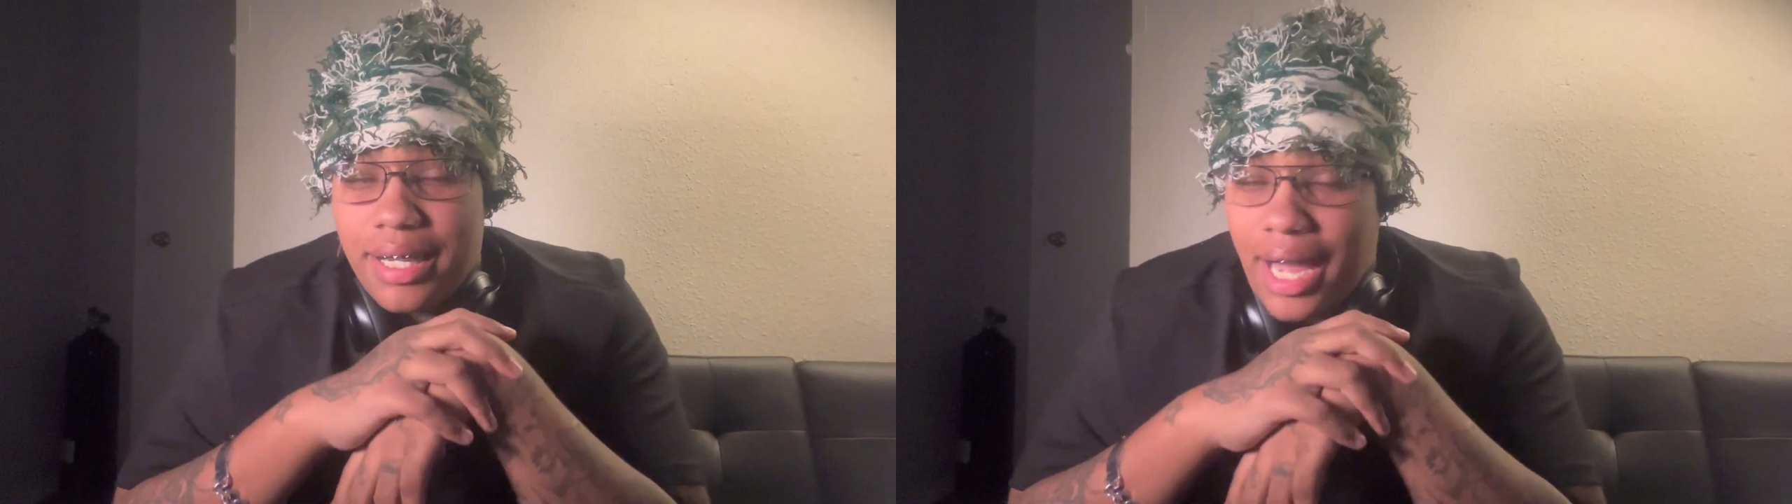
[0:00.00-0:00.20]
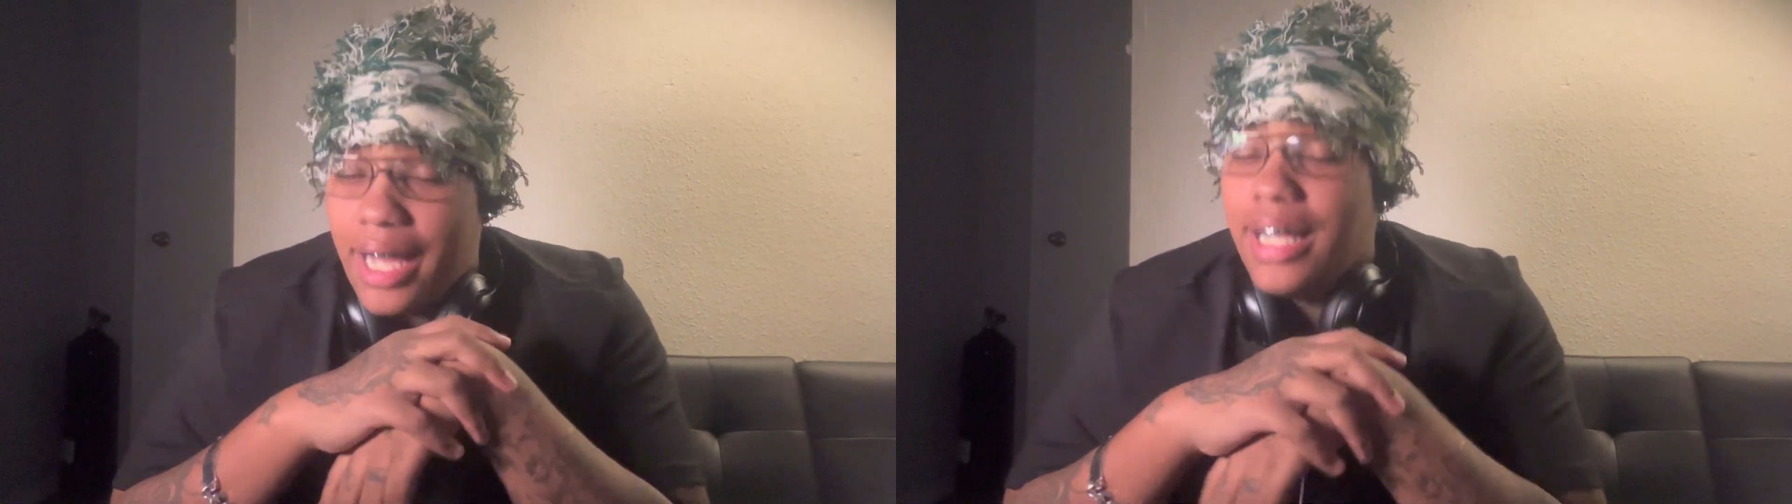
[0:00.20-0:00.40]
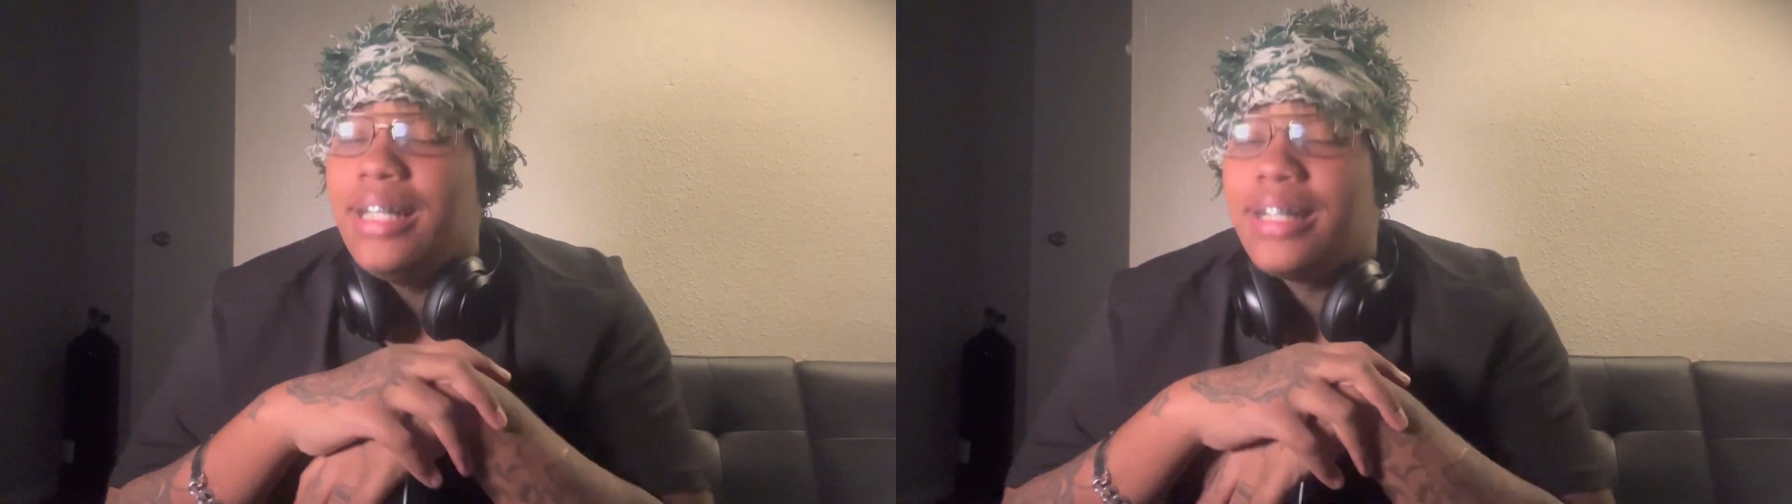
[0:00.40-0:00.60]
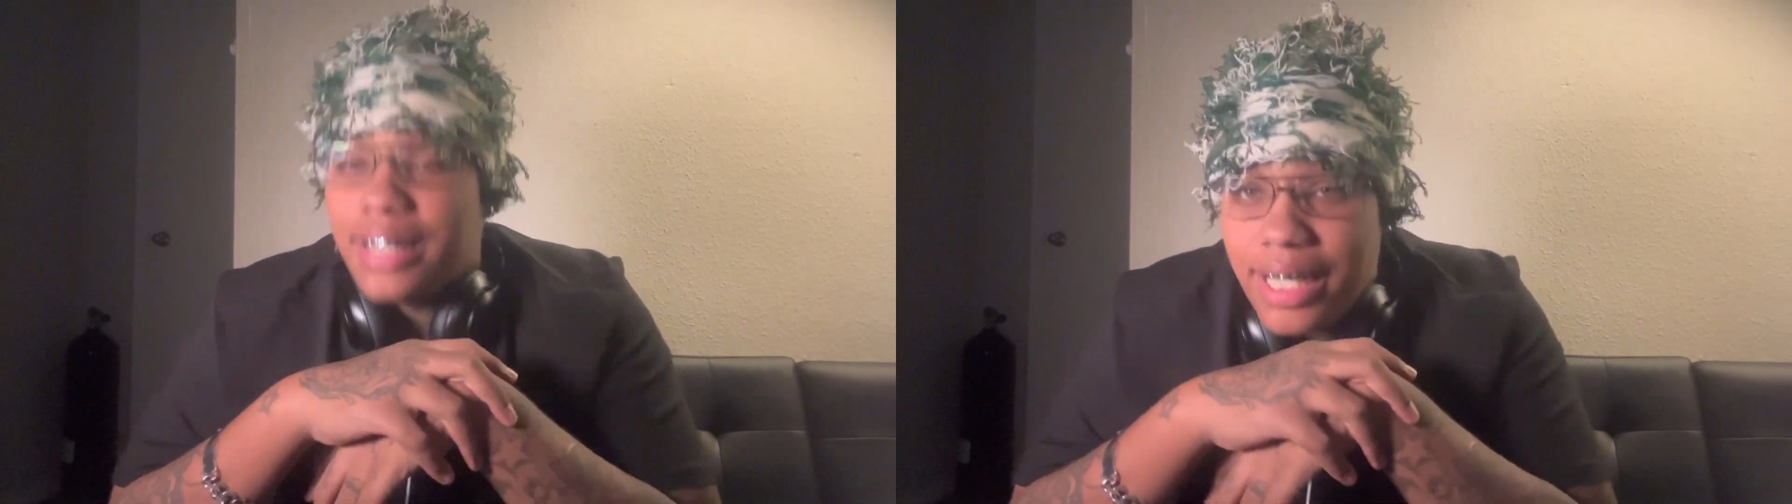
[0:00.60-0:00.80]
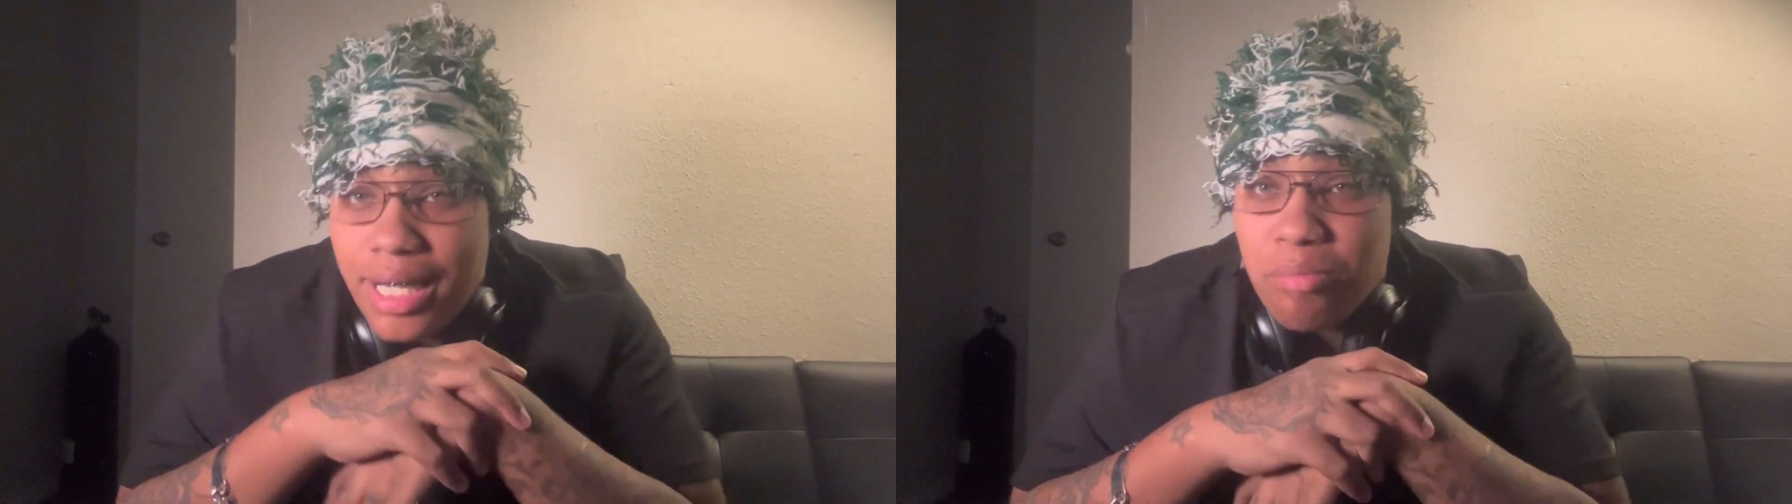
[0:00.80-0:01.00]
Now, he
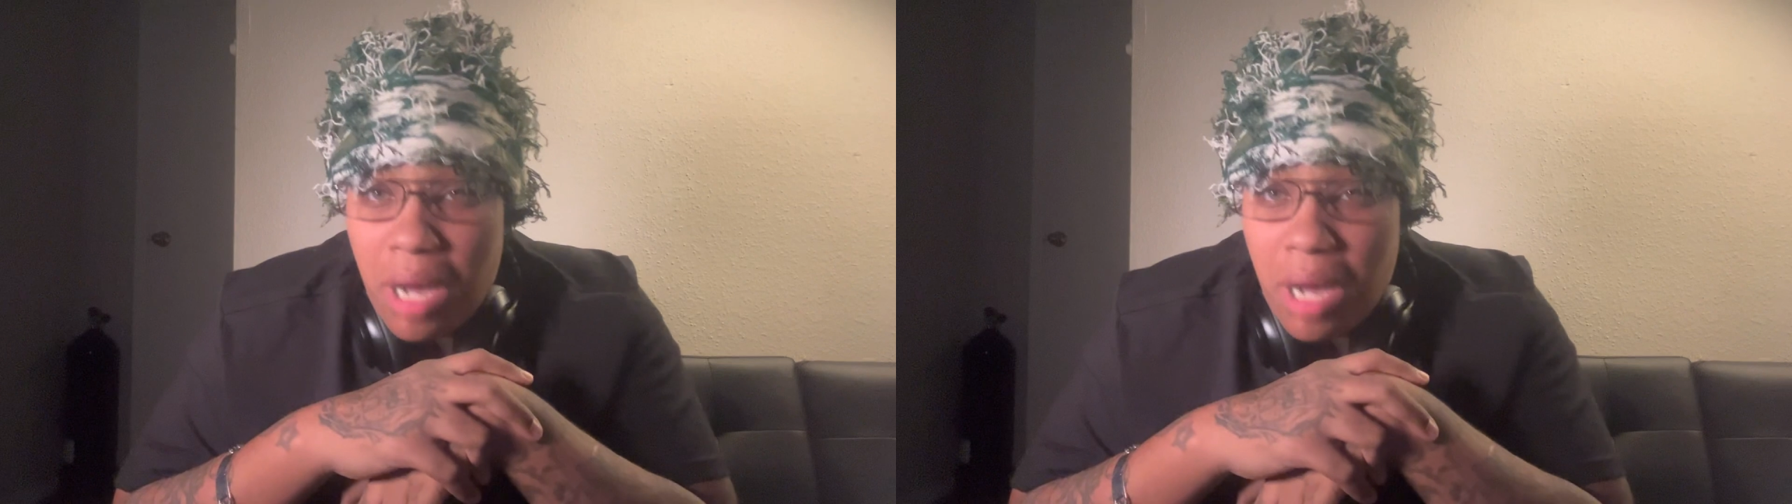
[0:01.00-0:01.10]
seen